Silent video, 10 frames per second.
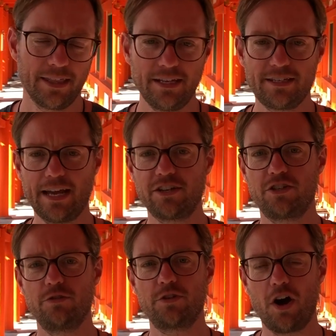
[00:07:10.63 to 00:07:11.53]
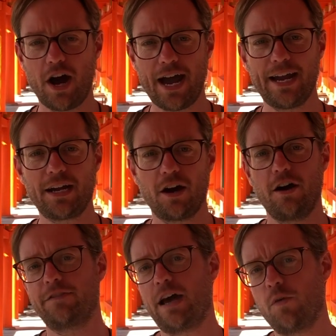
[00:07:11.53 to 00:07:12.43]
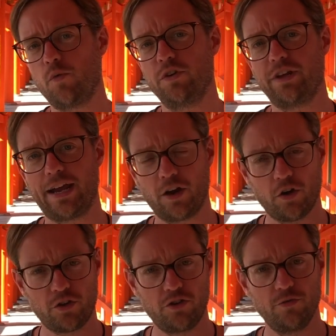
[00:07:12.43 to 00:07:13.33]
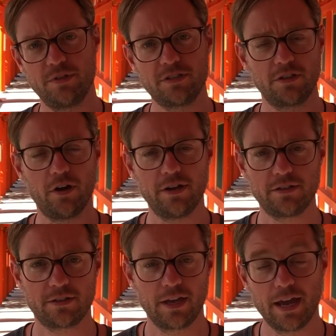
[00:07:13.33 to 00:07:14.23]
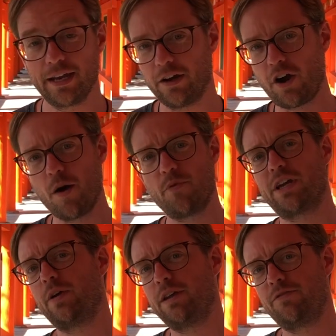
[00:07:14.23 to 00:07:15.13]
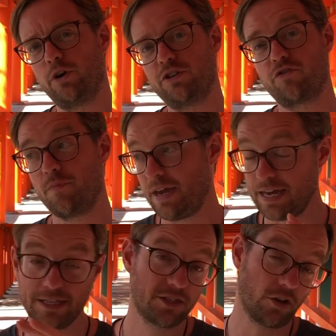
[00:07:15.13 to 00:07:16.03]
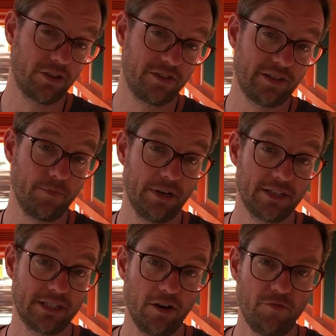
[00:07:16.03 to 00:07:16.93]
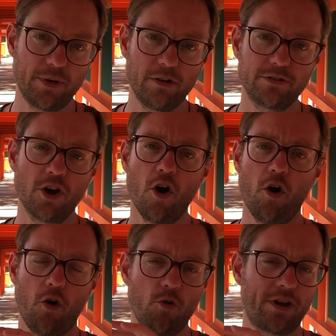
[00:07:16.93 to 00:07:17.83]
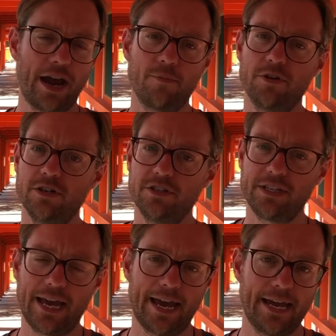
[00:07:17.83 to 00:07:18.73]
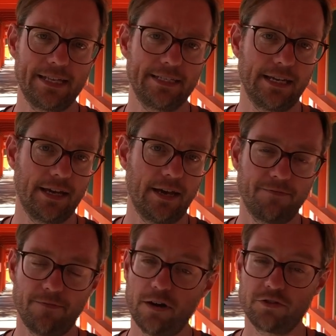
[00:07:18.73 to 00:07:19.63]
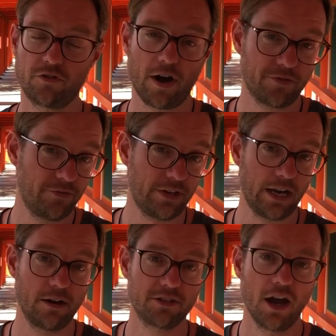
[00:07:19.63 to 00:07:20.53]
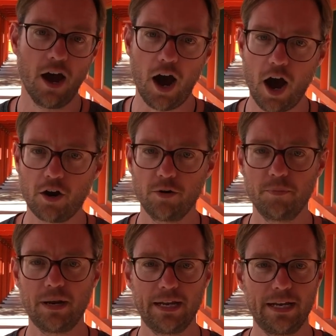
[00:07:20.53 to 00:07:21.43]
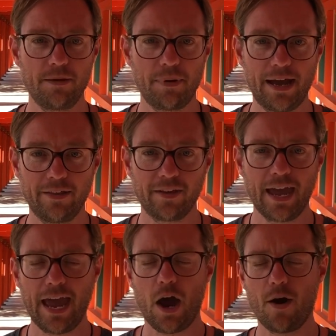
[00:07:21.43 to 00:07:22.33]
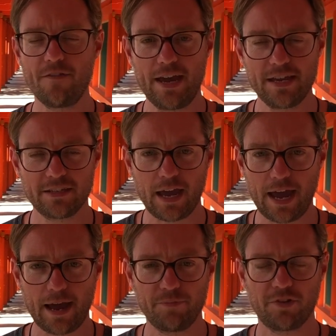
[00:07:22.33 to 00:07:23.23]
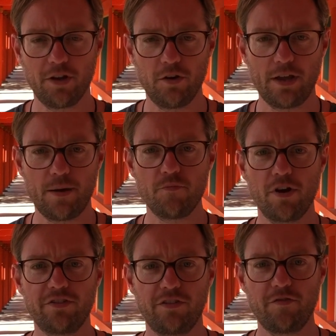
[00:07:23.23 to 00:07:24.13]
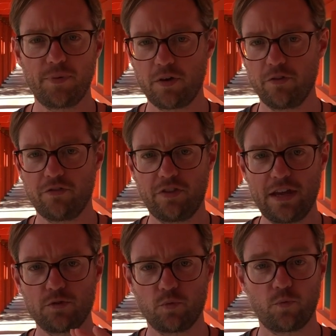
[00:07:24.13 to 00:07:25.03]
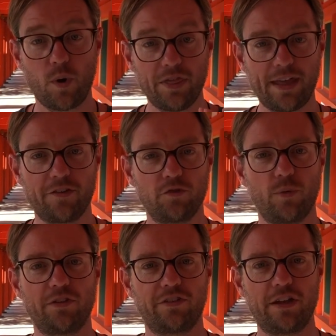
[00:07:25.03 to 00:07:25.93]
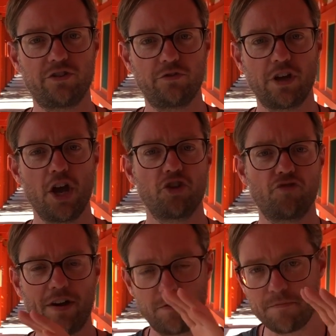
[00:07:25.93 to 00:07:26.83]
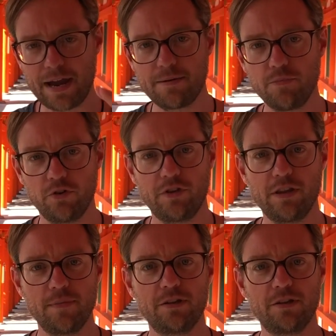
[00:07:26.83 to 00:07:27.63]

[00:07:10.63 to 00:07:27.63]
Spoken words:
These statues are hand carved out of wood and are human sized. Now I can't bring you any footage from inside the temple itself because all cameras and photographs and videos are completely banned. However, it is absolutely impressive because these 1001 statues surround a main Buddha in the